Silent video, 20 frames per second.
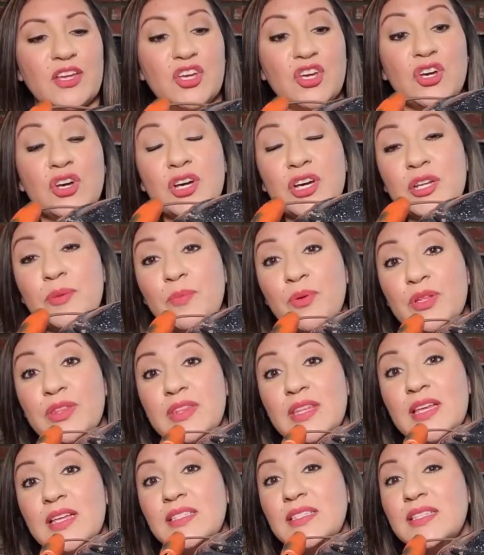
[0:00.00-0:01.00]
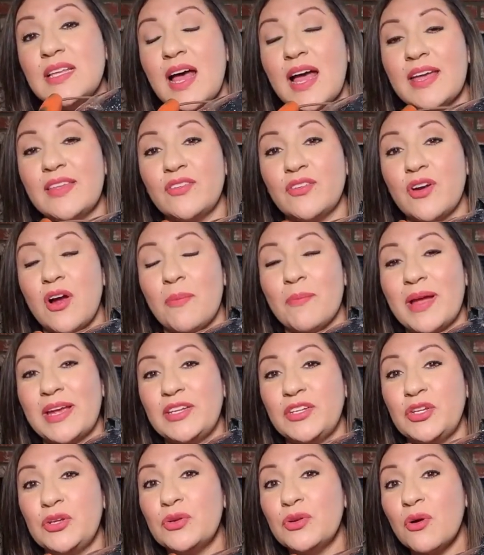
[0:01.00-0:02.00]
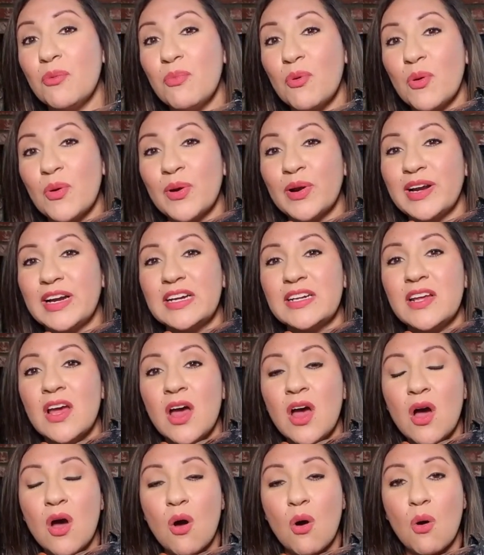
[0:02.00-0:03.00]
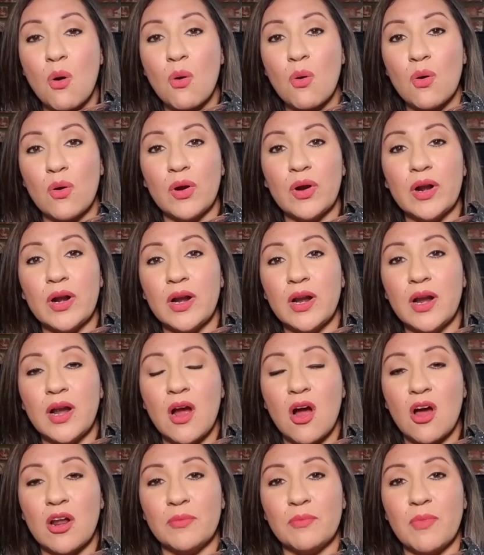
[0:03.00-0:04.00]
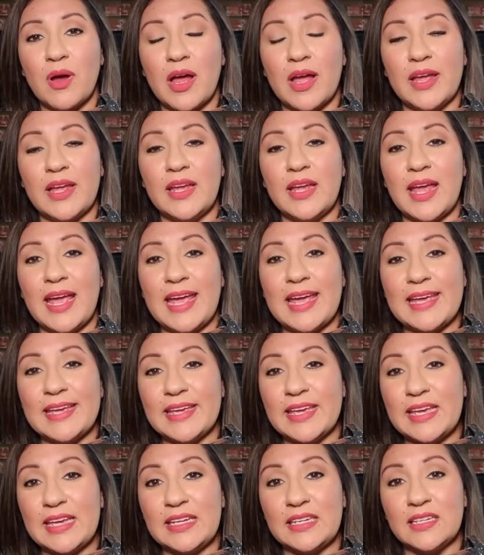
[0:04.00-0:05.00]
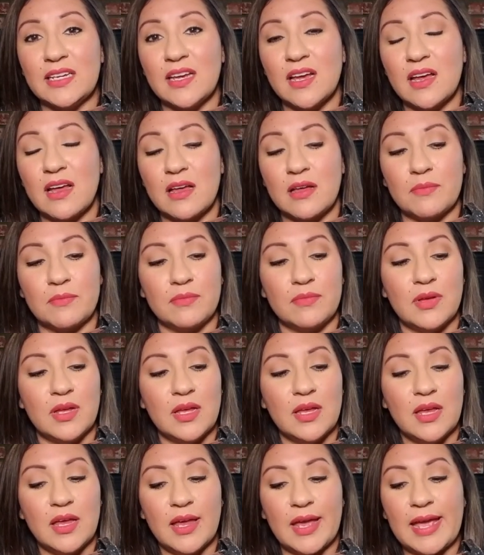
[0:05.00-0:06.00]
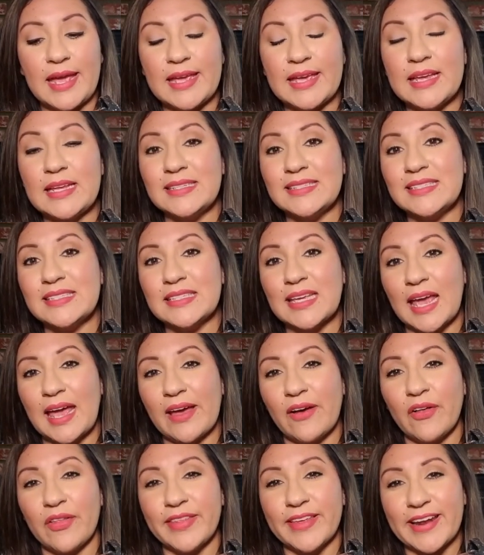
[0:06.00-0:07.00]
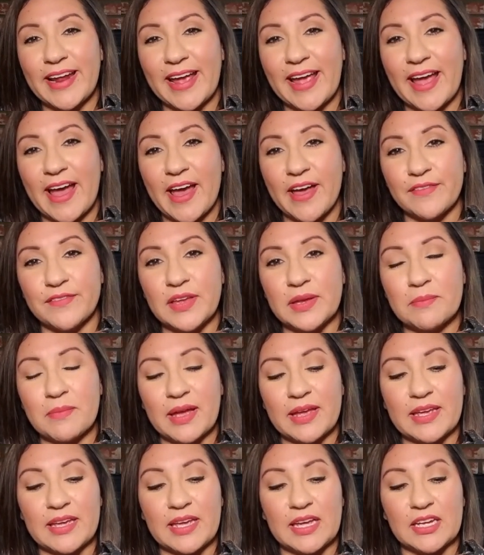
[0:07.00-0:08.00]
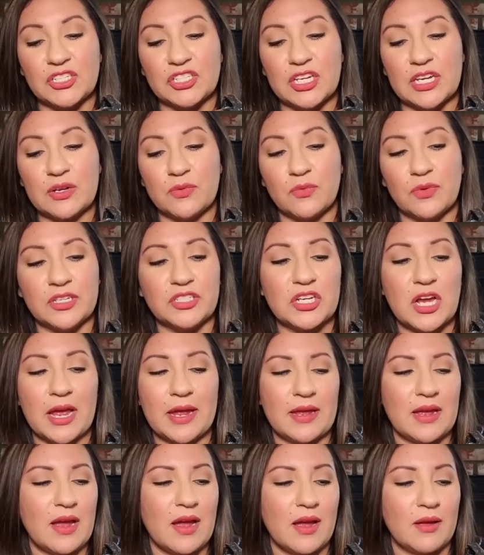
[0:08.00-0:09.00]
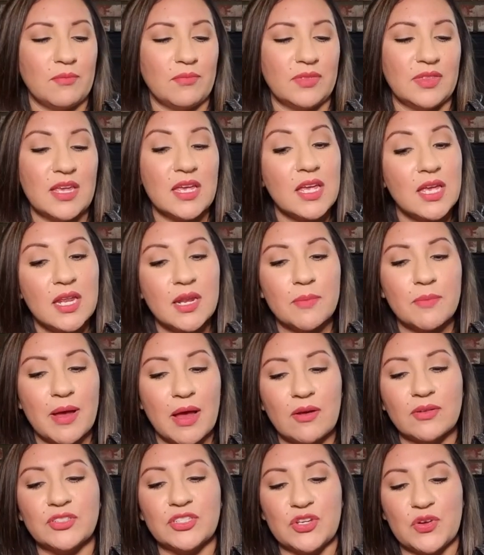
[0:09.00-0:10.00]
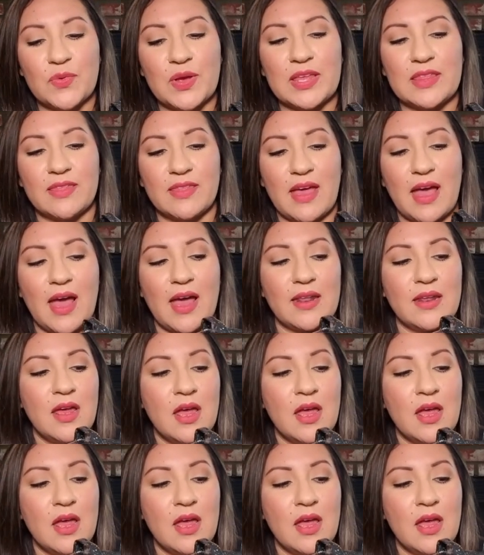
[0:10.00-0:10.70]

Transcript: could put this either on my noodle board or on my hanging scale that I have in my kitchen, which I'm thinking about doing that.